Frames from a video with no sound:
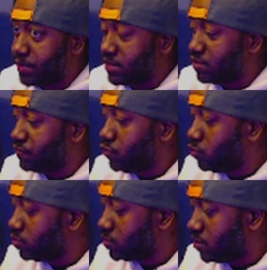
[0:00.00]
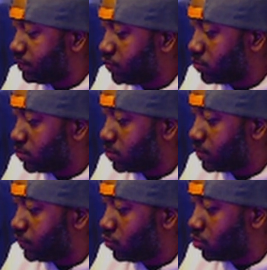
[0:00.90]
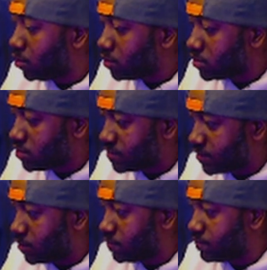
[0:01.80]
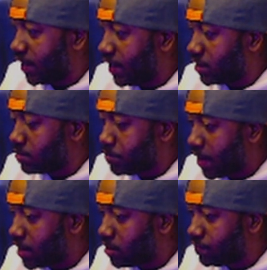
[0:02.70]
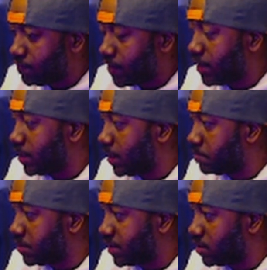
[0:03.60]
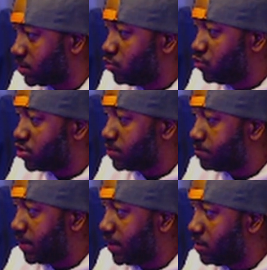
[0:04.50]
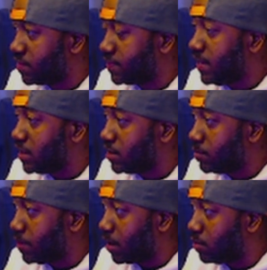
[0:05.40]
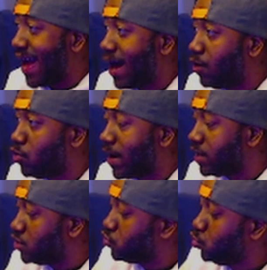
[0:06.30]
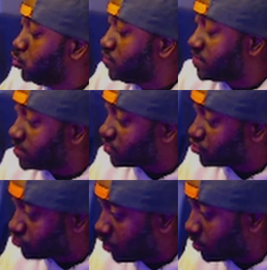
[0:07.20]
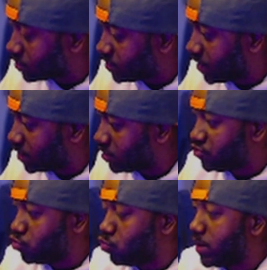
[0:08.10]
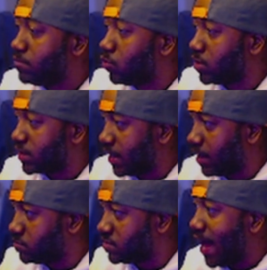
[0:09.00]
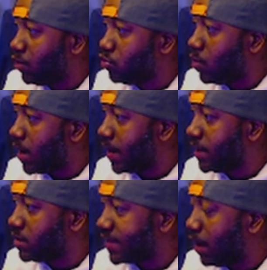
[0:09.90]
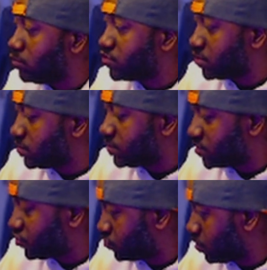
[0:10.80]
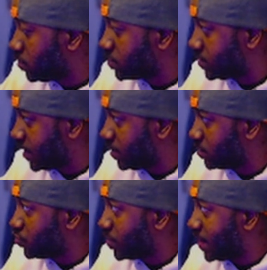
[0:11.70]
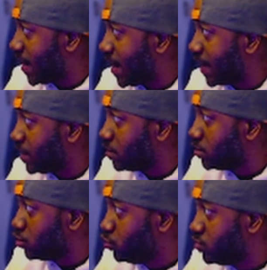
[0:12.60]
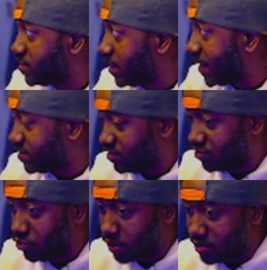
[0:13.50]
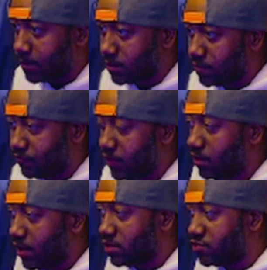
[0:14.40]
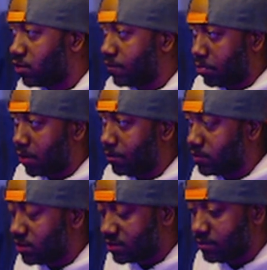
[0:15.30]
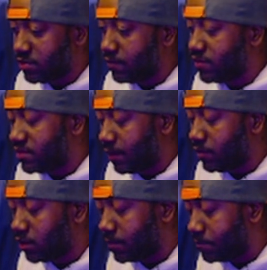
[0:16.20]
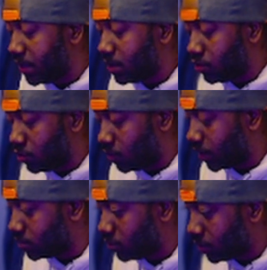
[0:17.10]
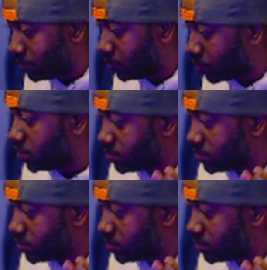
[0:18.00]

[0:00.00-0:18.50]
Because if you call yourself a competitive fighting game player, you should be thinking about, how do I use this strong thing to win more games? How do I counter this strong thing so that I lose less to it? Figure out how to solve the problem. Some stuff is definitely going to be annoying. Don't get me wrong.